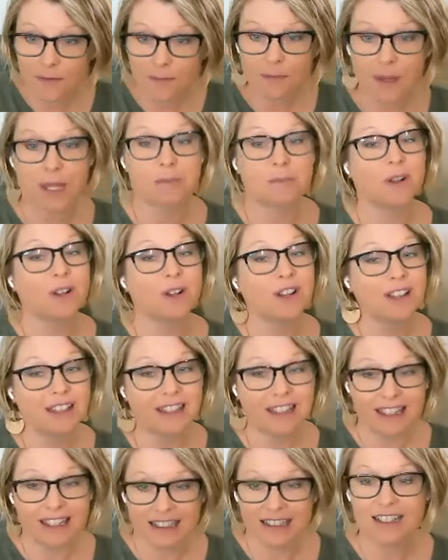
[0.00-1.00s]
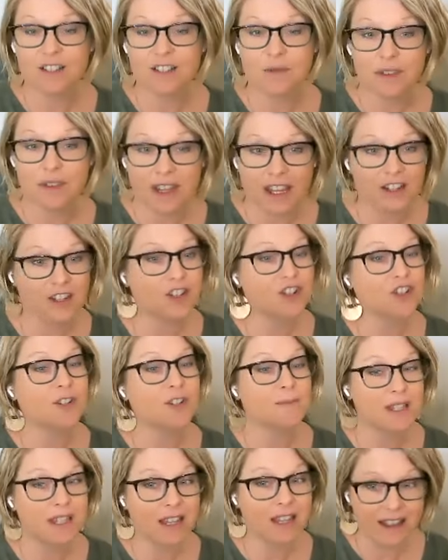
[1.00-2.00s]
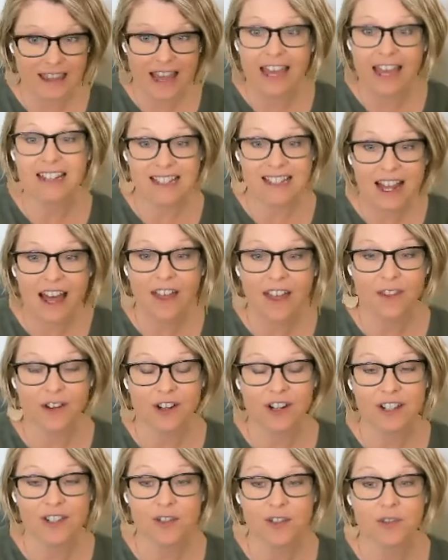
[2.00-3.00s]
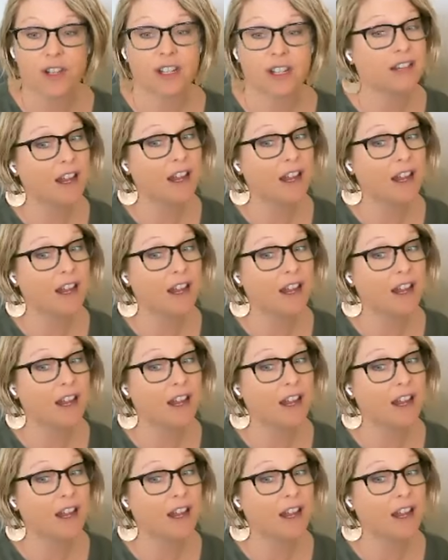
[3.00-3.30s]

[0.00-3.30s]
people in these relationships, that is not their history.